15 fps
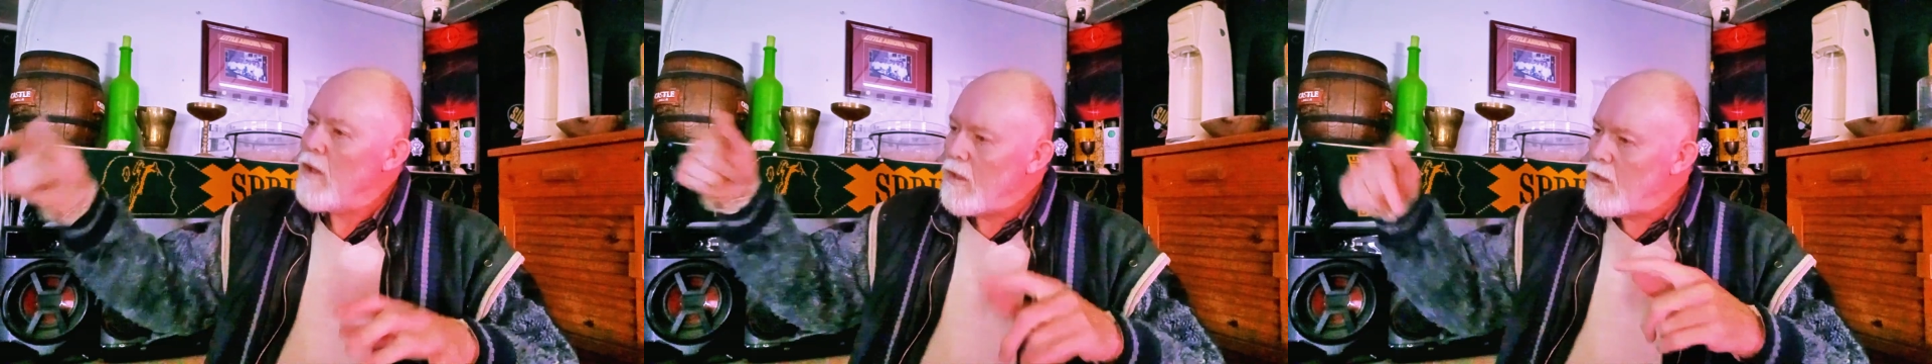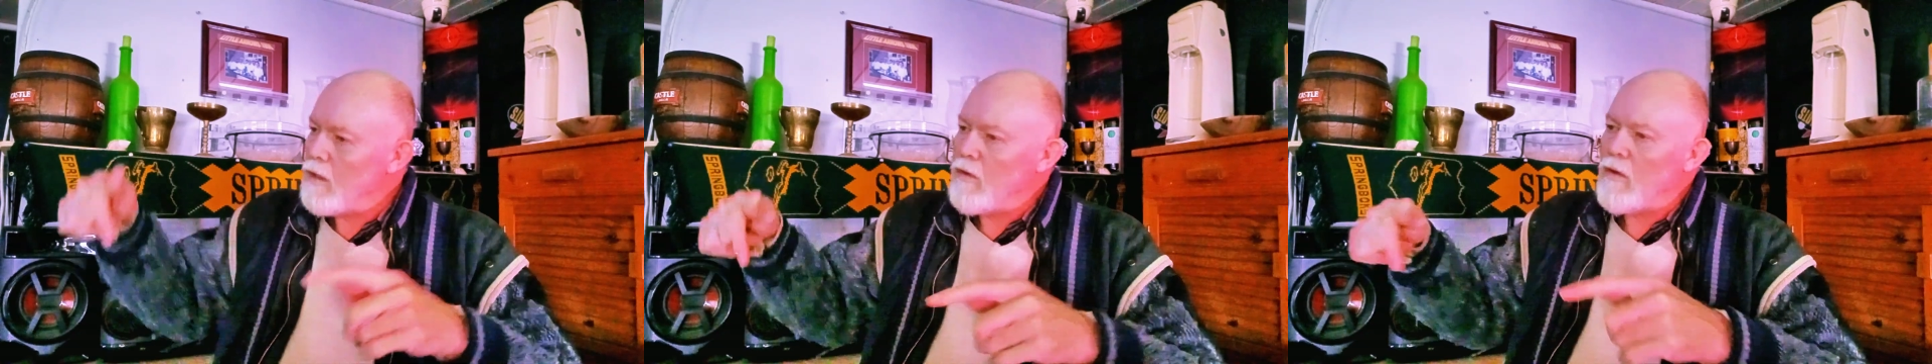
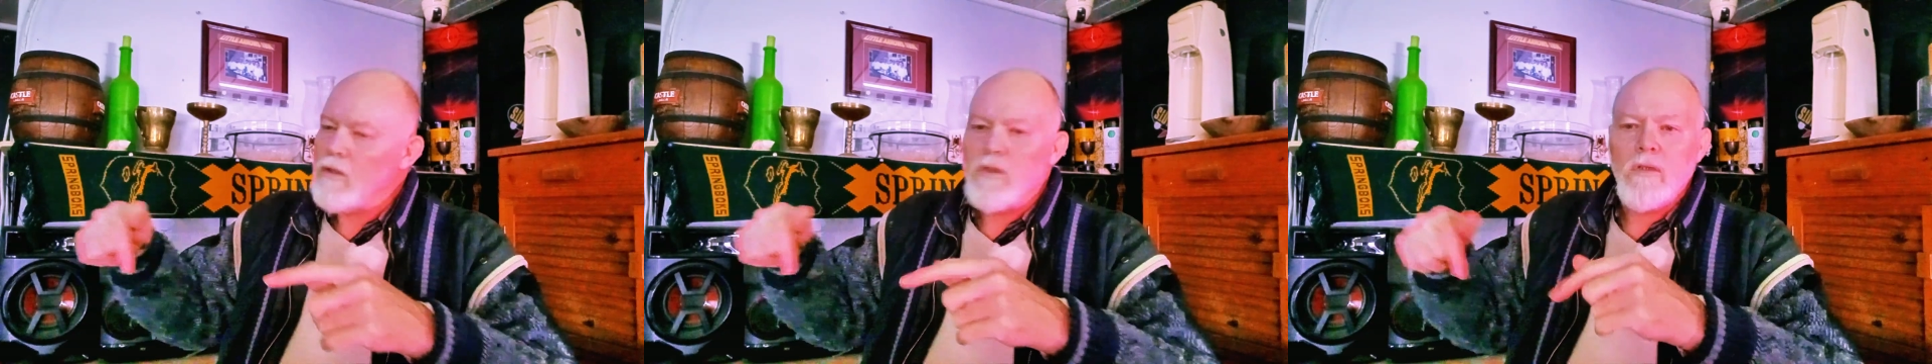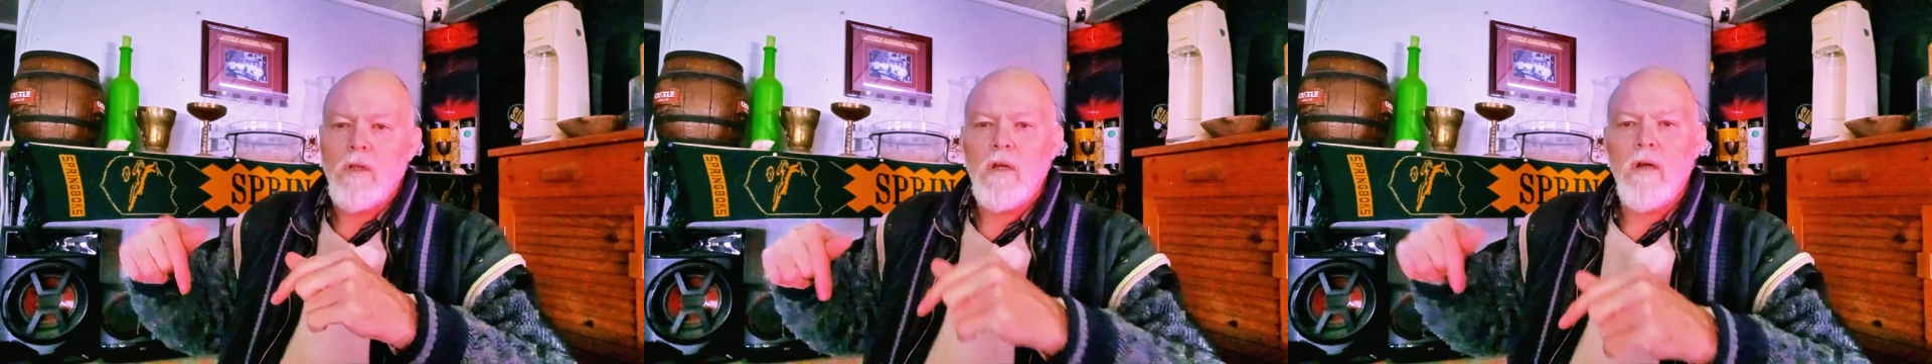They got
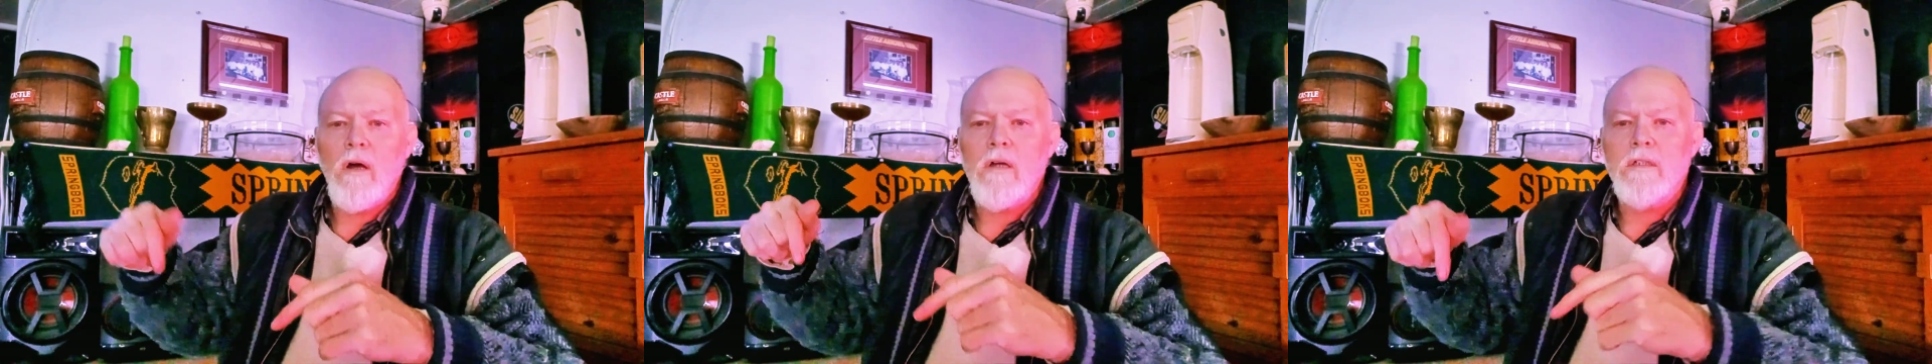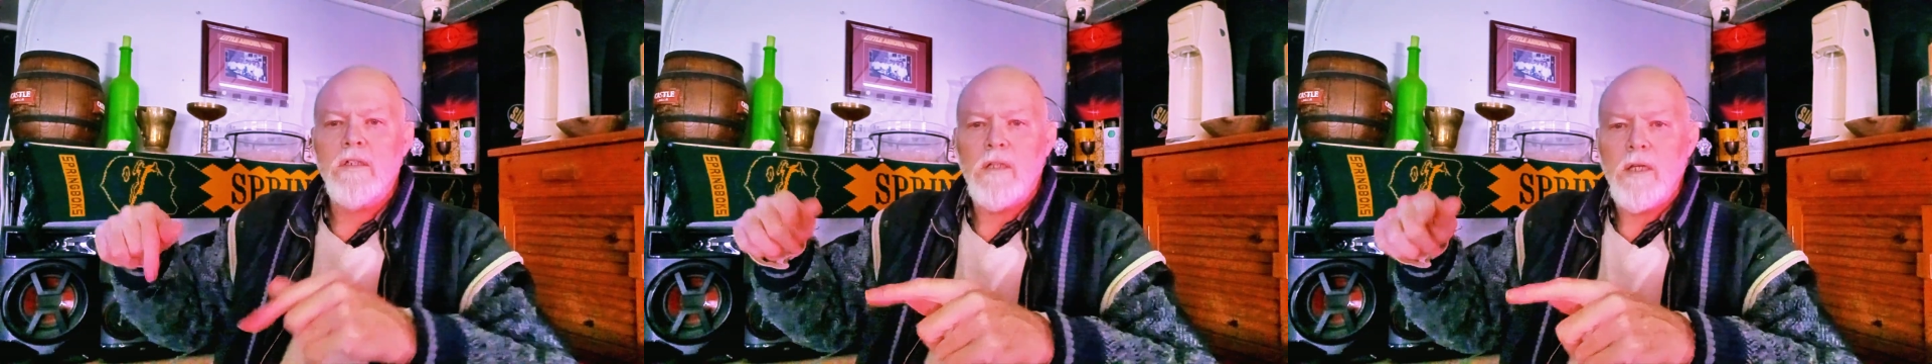to the
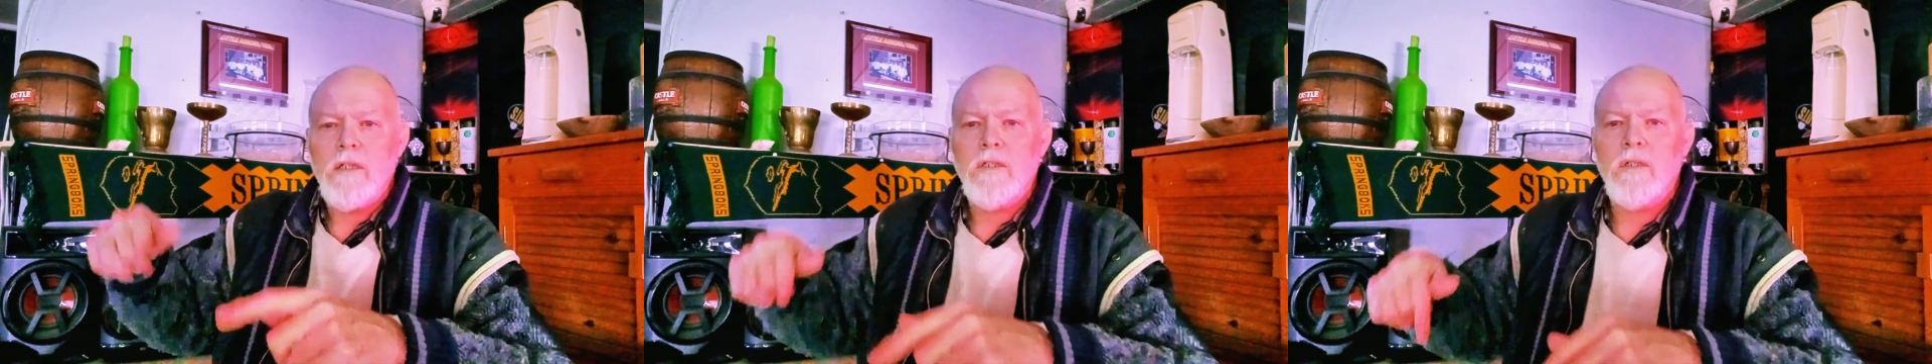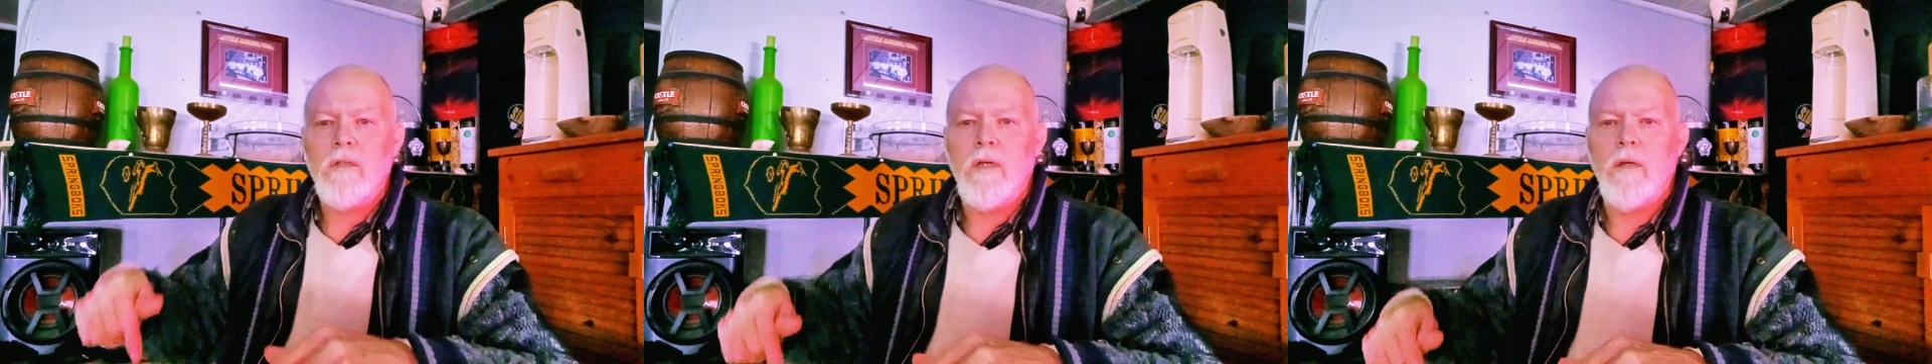guys
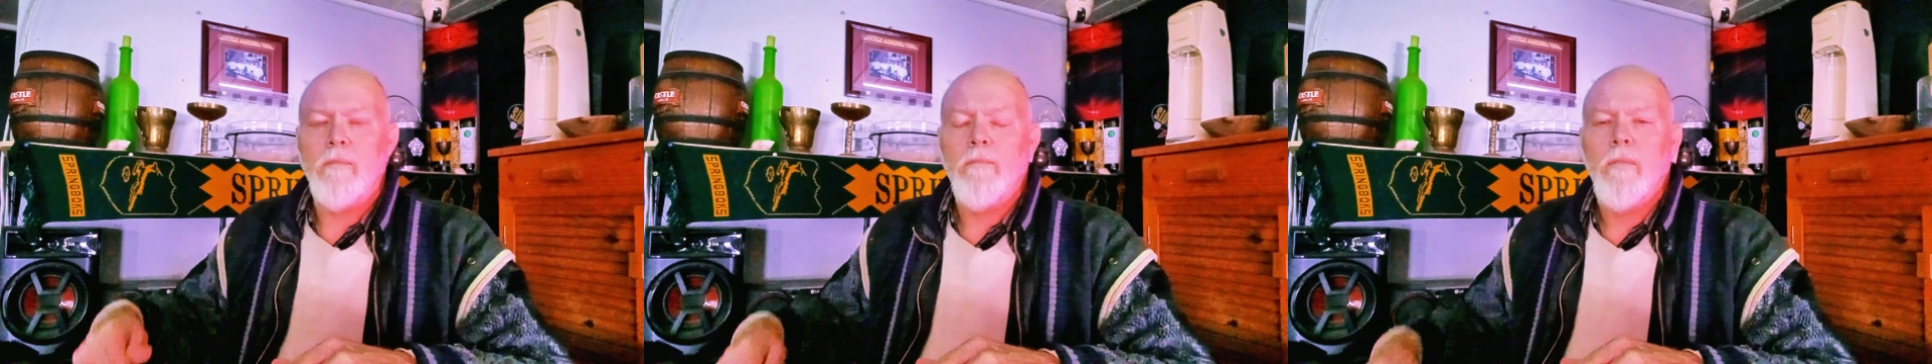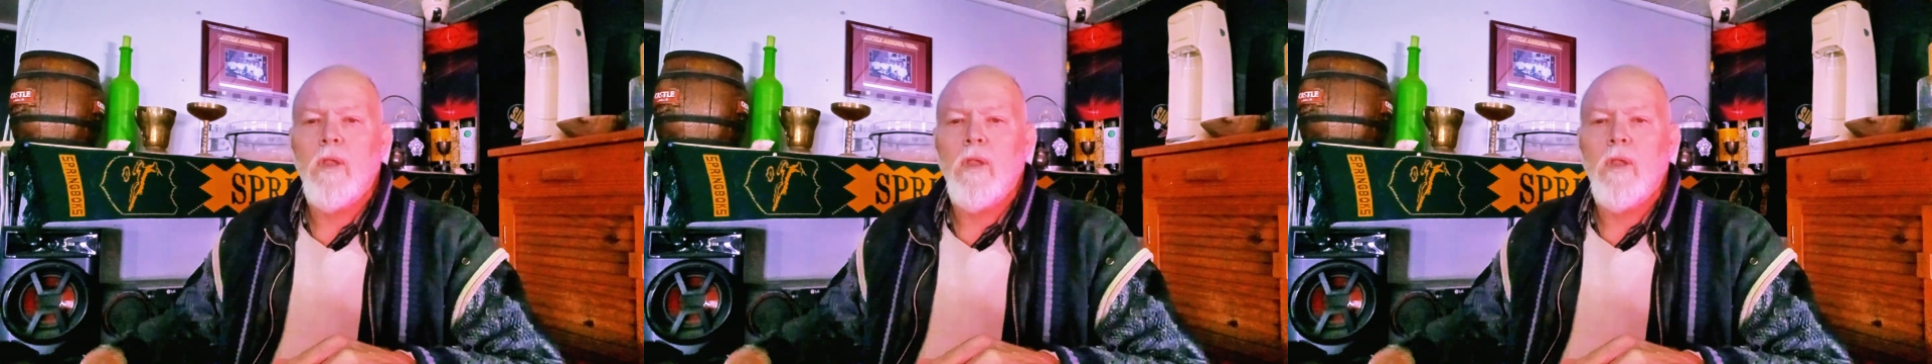next to him.